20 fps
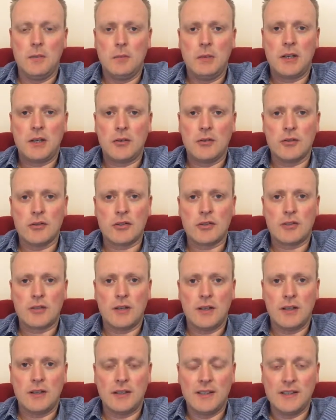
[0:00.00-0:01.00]
Because
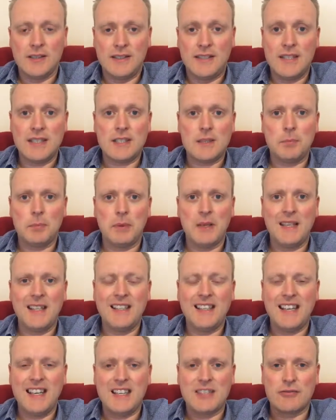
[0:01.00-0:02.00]
the
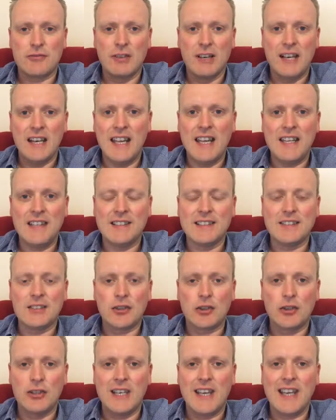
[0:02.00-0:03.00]
discipline is
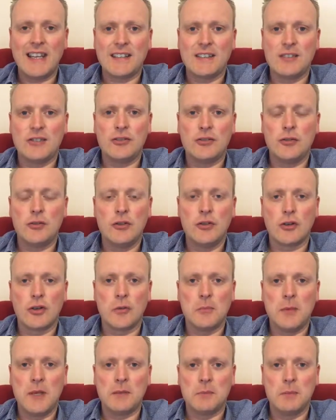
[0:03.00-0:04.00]
related, connected to your
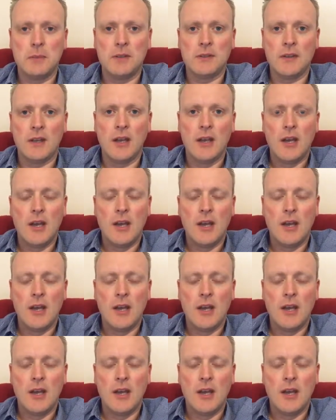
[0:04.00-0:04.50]
commitment.